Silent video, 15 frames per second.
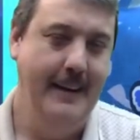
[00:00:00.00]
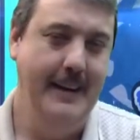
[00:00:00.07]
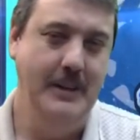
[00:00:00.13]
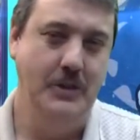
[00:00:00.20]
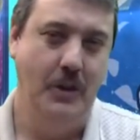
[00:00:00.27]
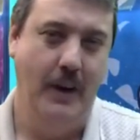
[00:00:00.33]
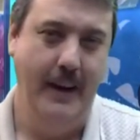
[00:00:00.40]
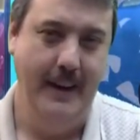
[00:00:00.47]

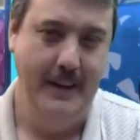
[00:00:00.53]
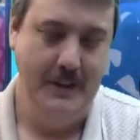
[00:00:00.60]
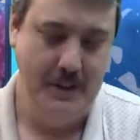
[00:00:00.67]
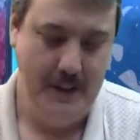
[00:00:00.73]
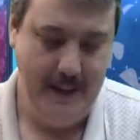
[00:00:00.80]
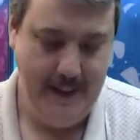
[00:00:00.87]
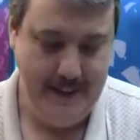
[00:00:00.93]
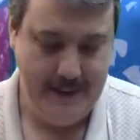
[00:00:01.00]
Detroit
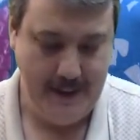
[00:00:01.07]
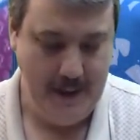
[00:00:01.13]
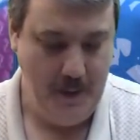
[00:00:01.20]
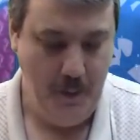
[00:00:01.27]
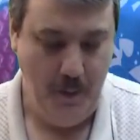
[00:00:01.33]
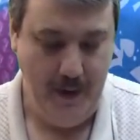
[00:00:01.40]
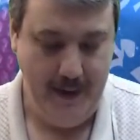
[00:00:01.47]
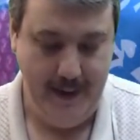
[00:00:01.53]
should easily
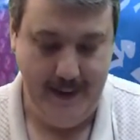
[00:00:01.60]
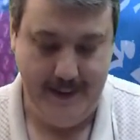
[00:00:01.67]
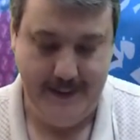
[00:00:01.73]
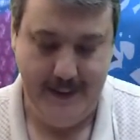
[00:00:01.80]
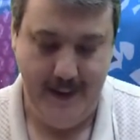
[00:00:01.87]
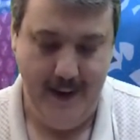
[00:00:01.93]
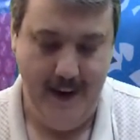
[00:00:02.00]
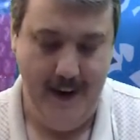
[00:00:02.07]
win this.